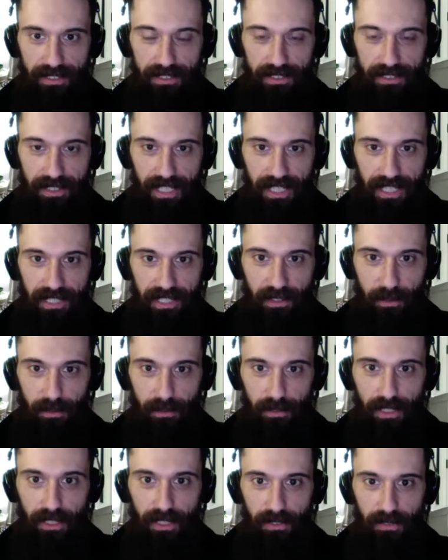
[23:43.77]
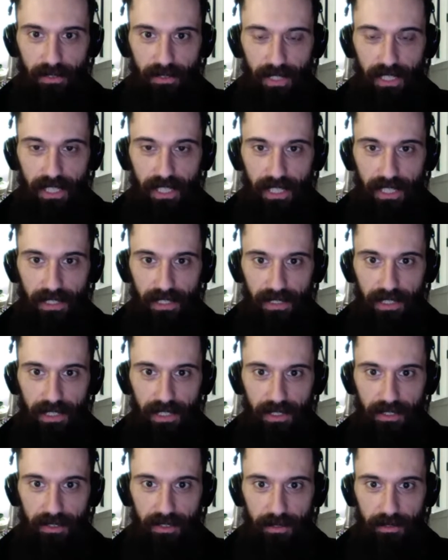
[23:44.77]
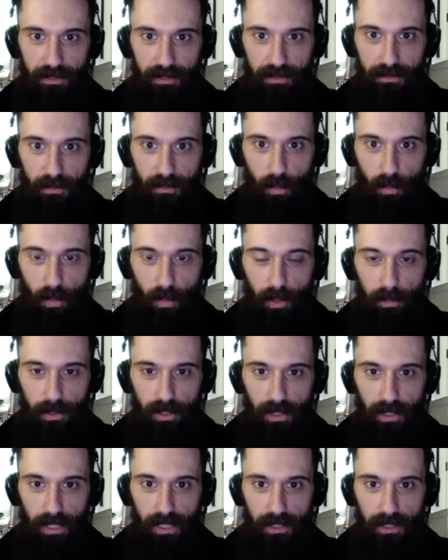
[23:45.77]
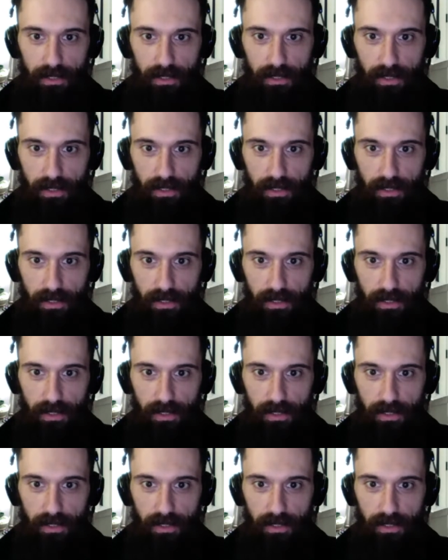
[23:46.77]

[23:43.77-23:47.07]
thinking to himself, "Yeah, I could whoop your ass."